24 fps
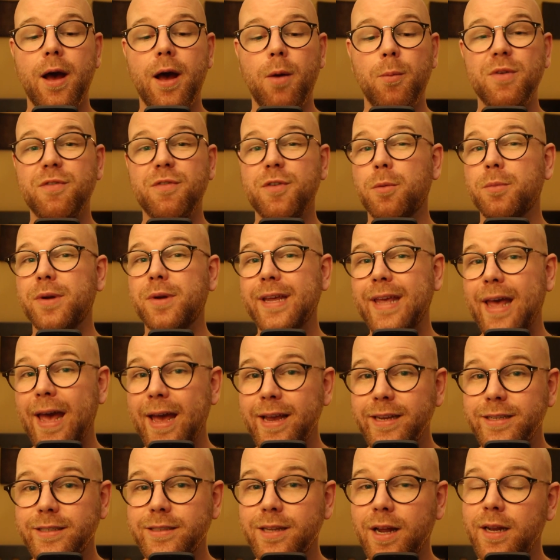We filmed a
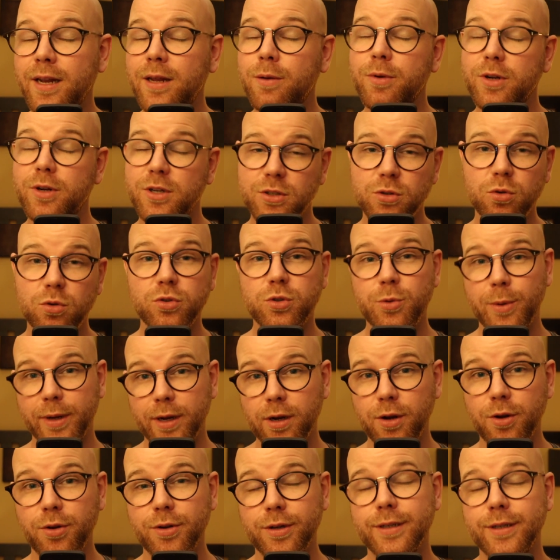case study, which is also
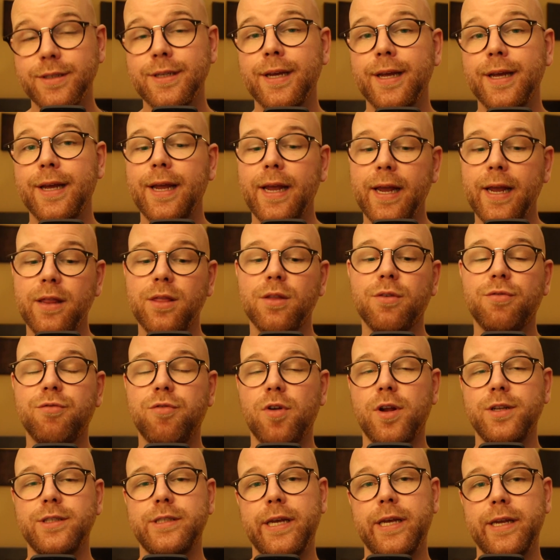included in the
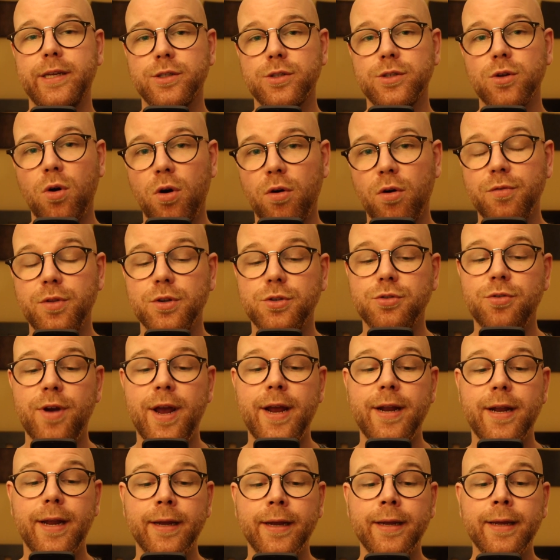front end of the
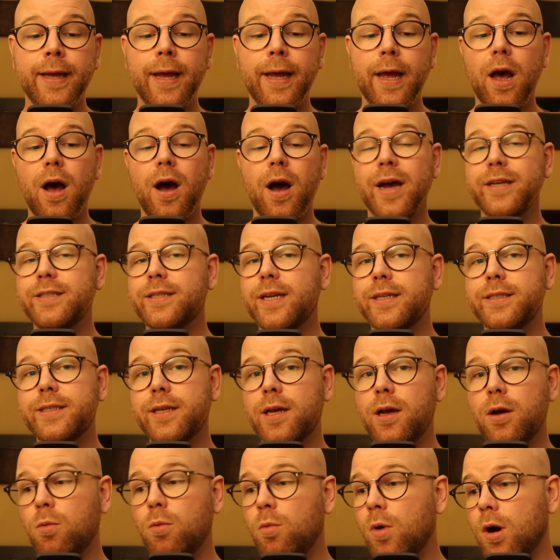training. I said to
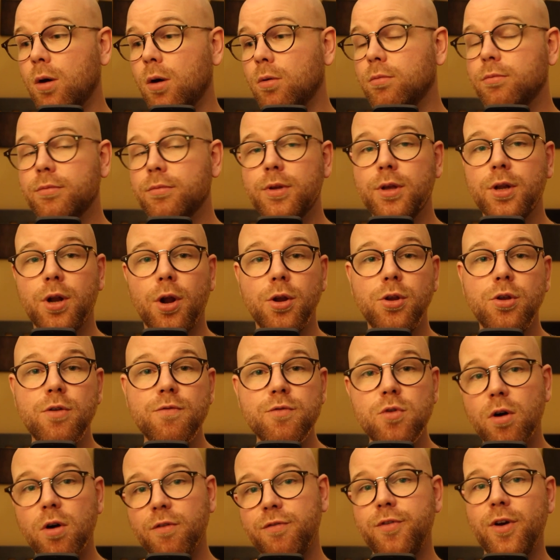her, well, you know,
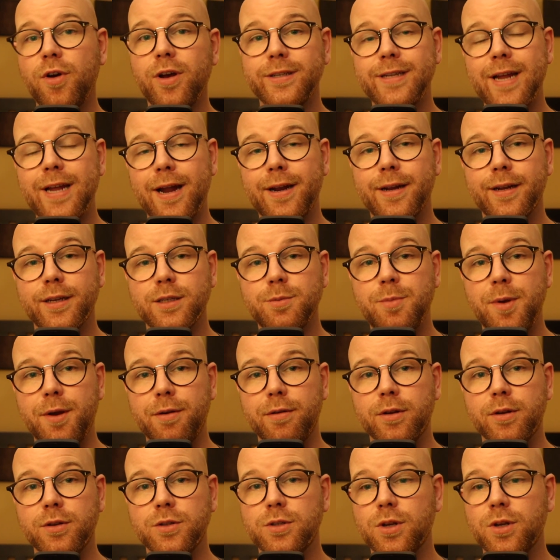you've got firsthand
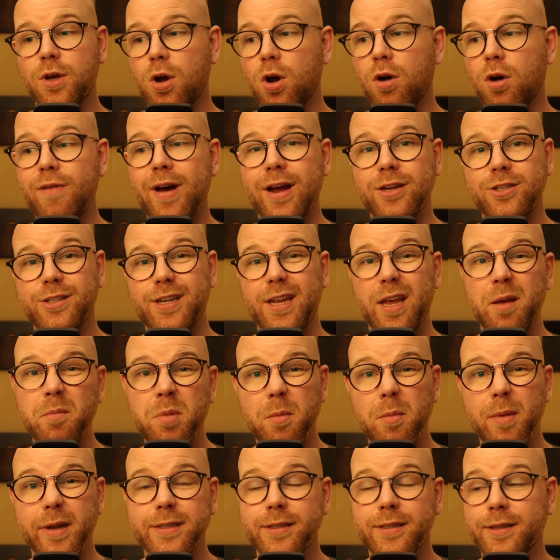experience of actually
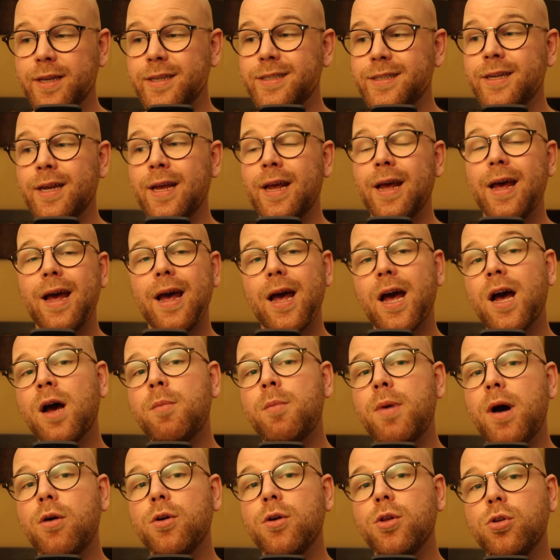implementing this. How
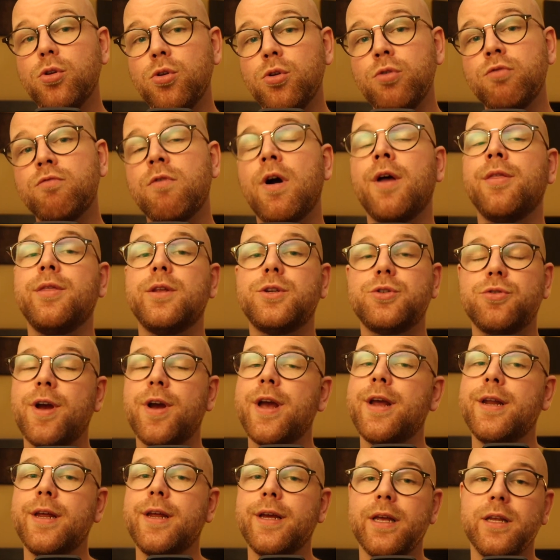about you run the
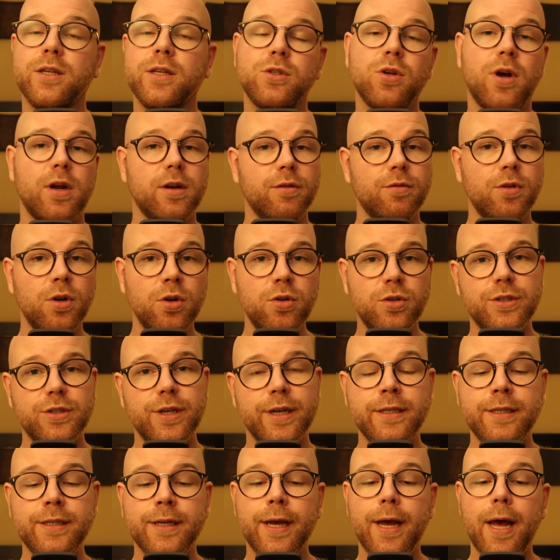training inside of
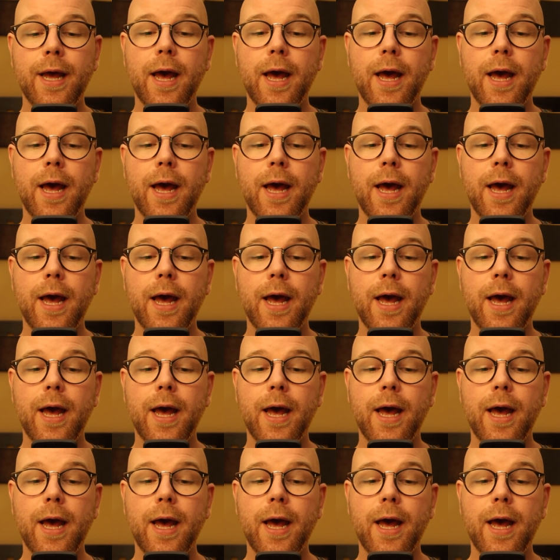Lucid?